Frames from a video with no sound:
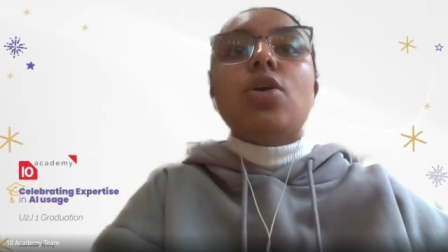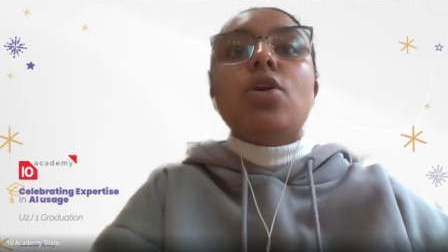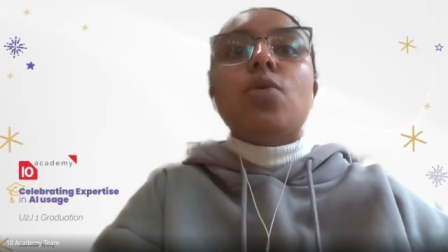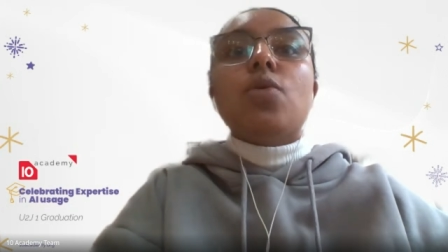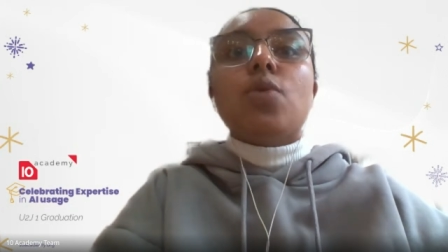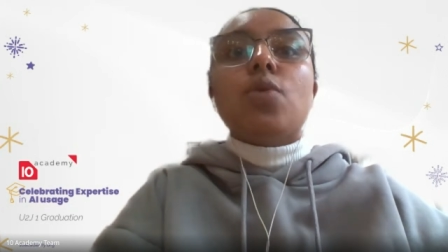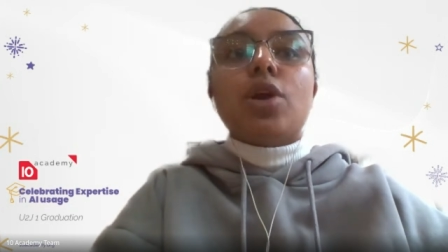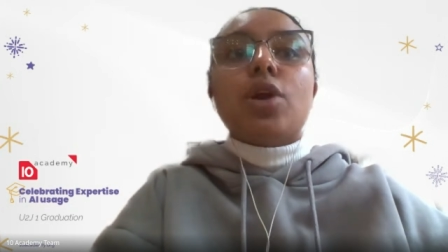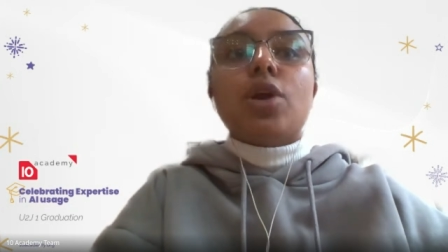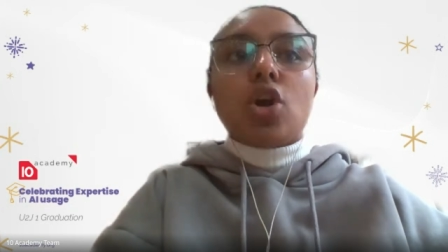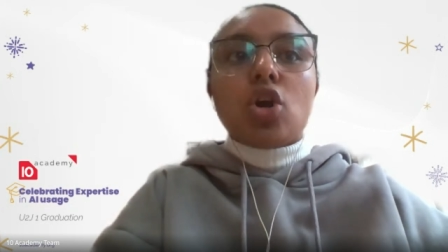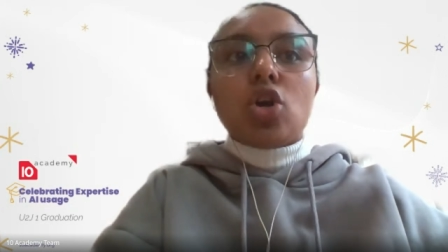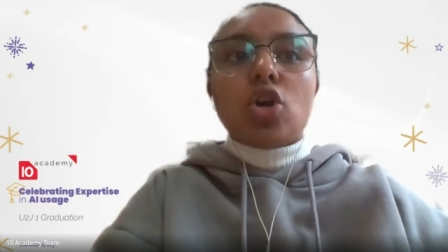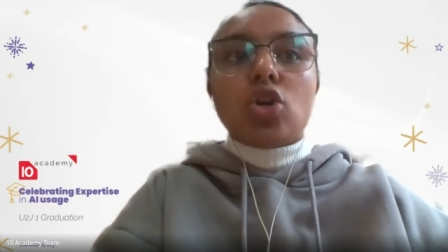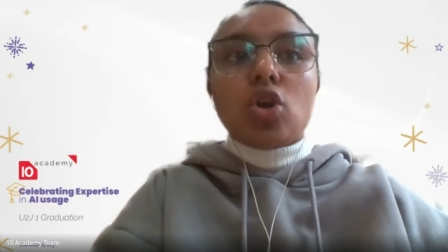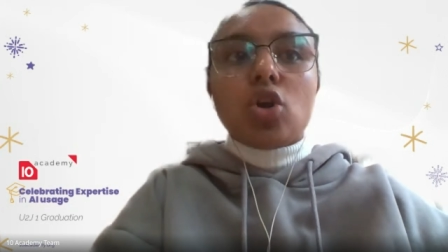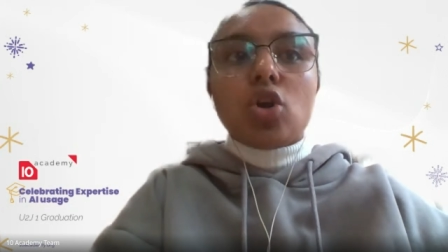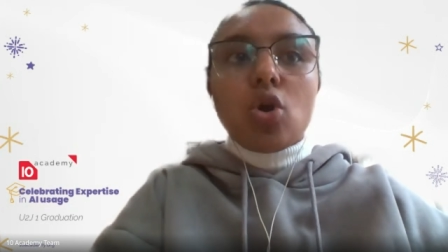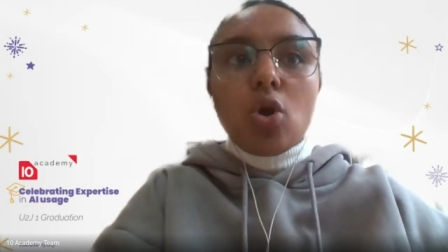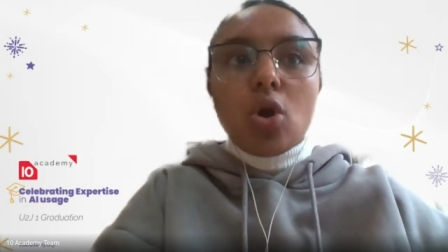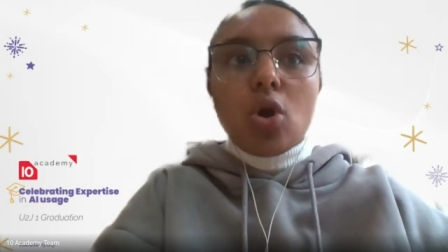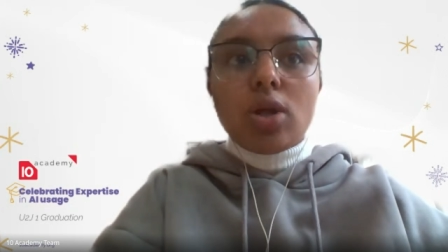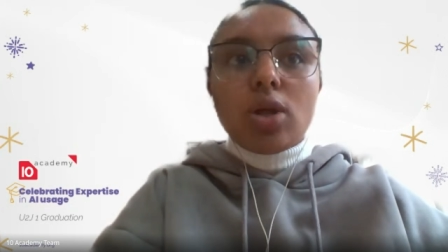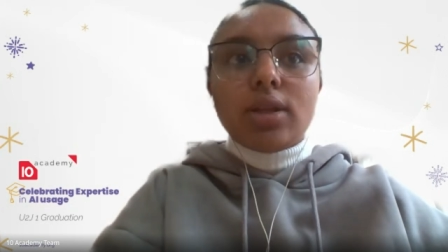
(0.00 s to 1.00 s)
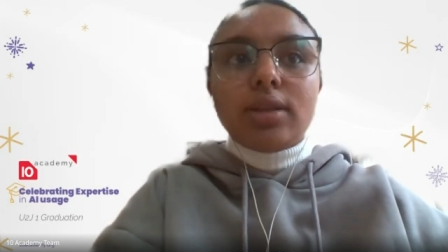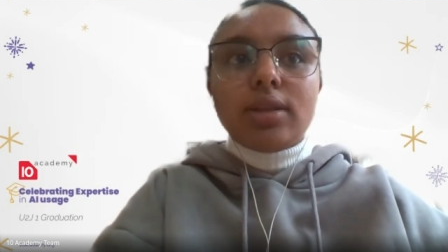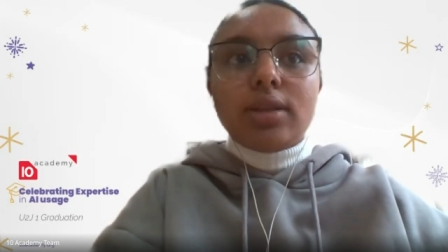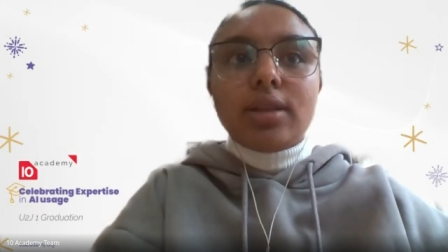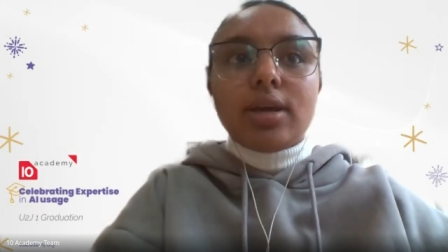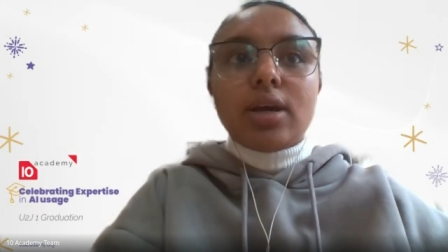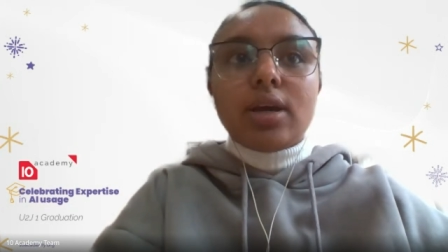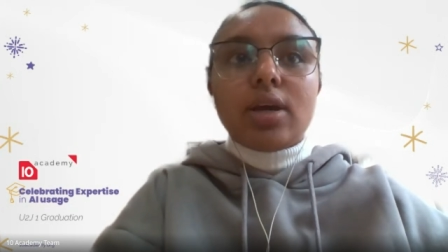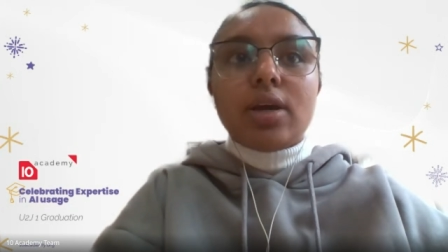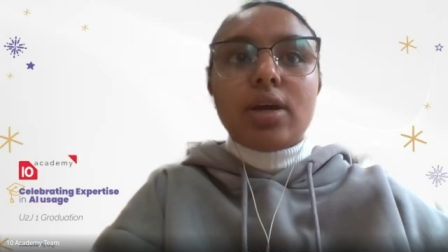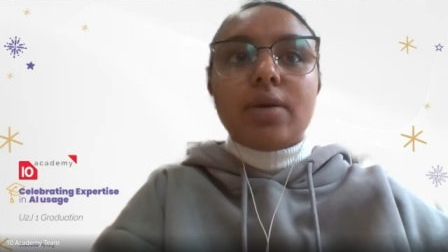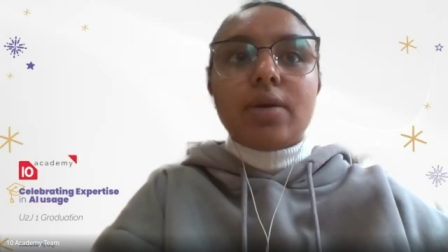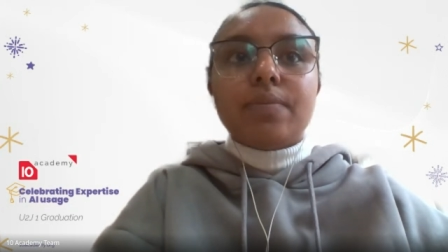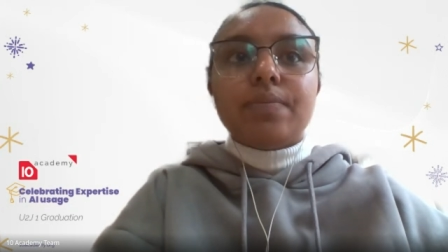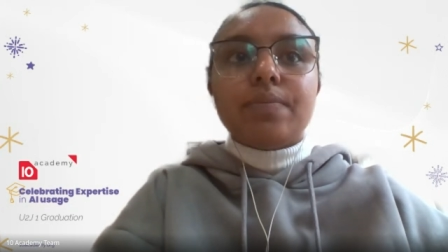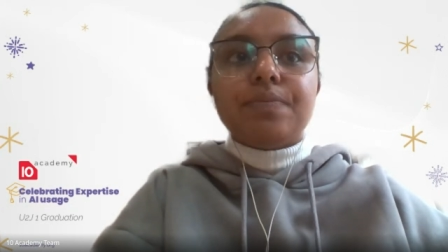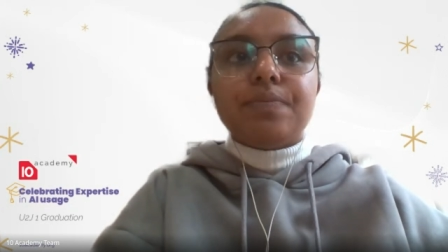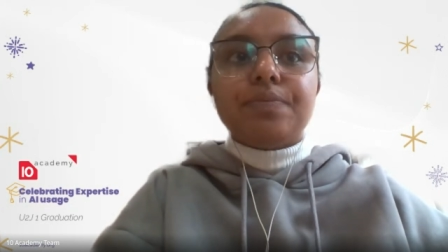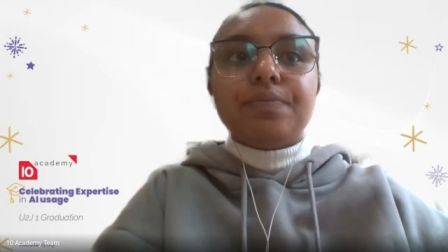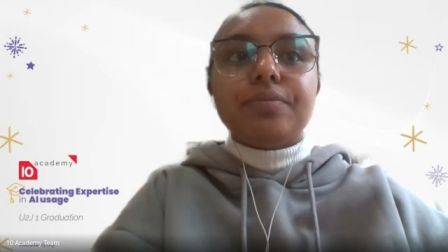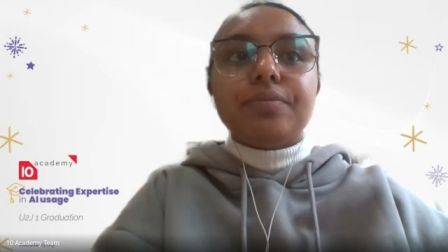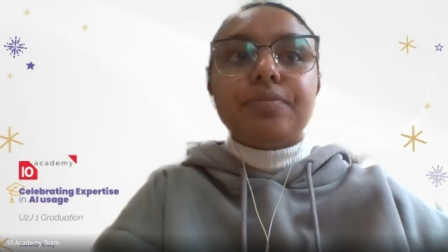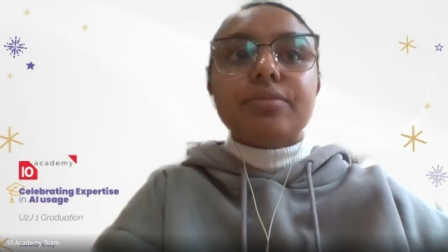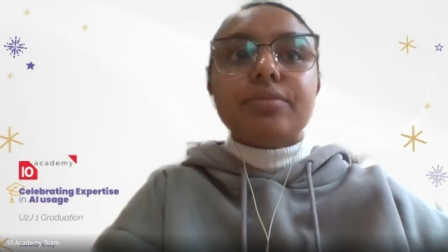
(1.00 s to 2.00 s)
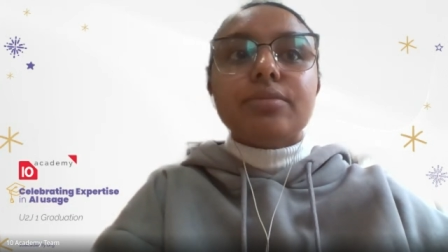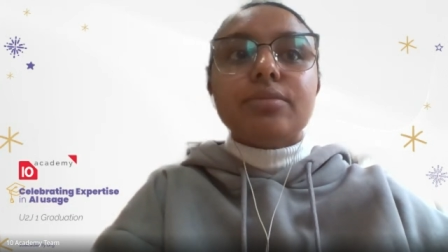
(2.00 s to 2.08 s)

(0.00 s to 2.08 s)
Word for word: work on all the um,